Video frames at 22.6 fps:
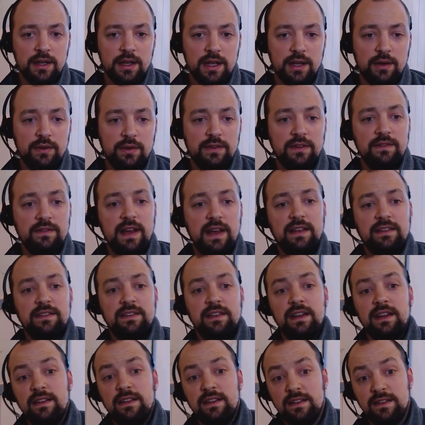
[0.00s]
It was
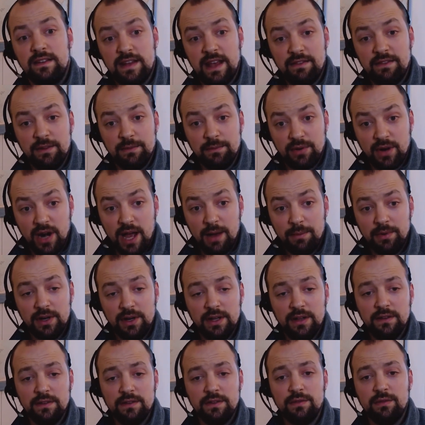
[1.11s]
invested into 7
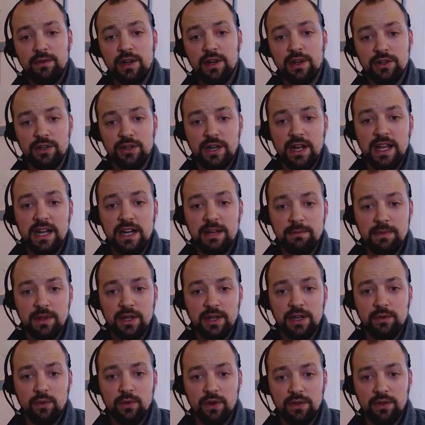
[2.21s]
properties, 380
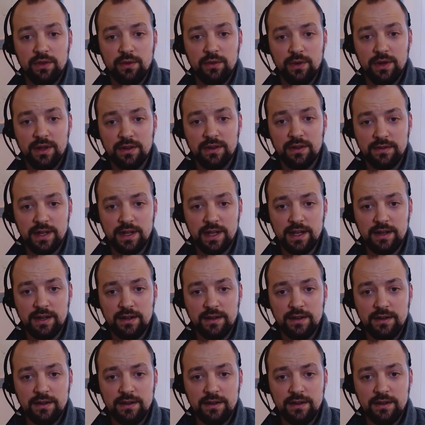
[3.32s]
million worth of real estate.